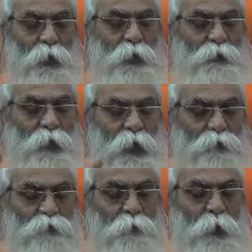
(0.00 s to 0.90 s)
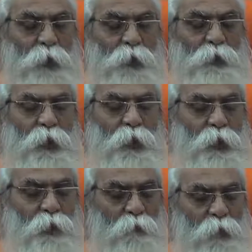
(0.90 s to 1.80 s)
And that's why the
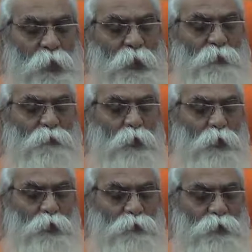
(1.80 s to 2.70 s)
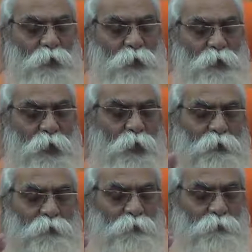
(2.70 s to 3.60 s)
karmas originated.